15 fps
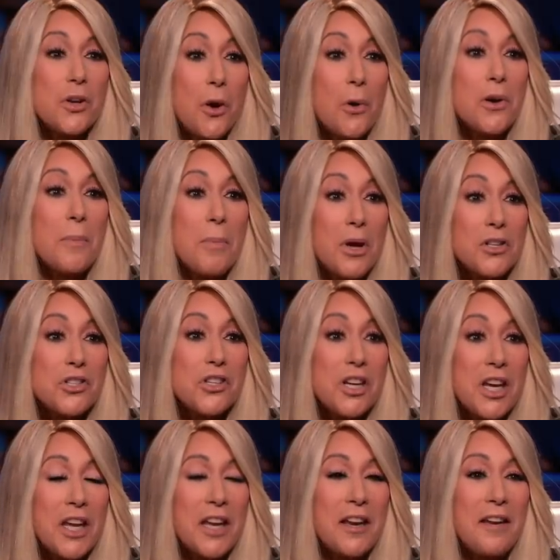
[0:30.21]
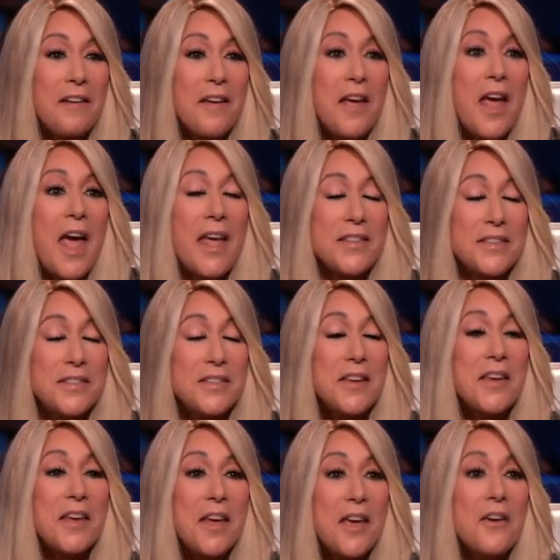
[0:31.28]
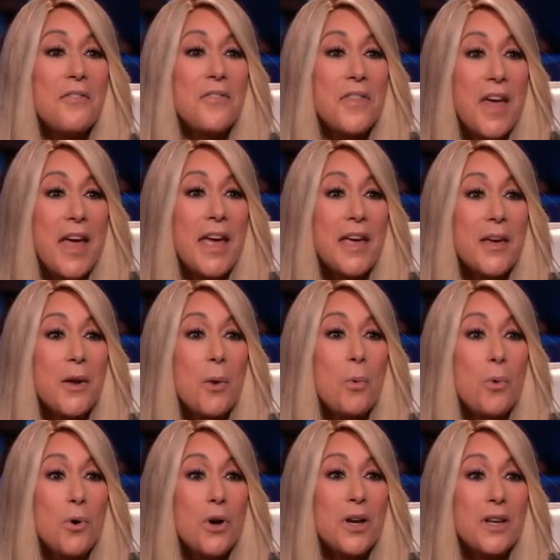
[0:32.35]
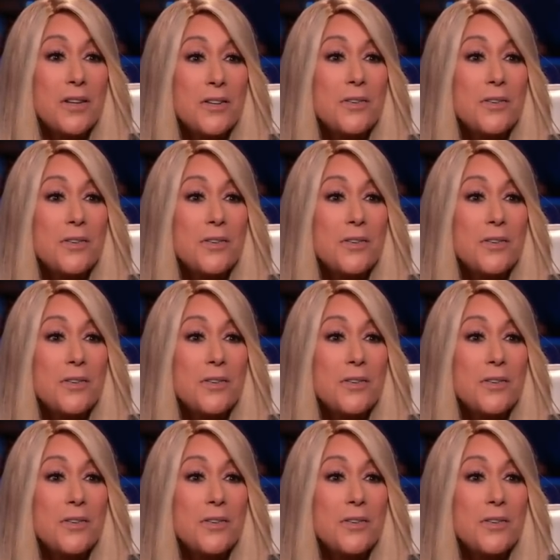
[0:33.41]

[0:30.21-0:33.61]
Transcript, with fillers: go to Munchkin and see if they would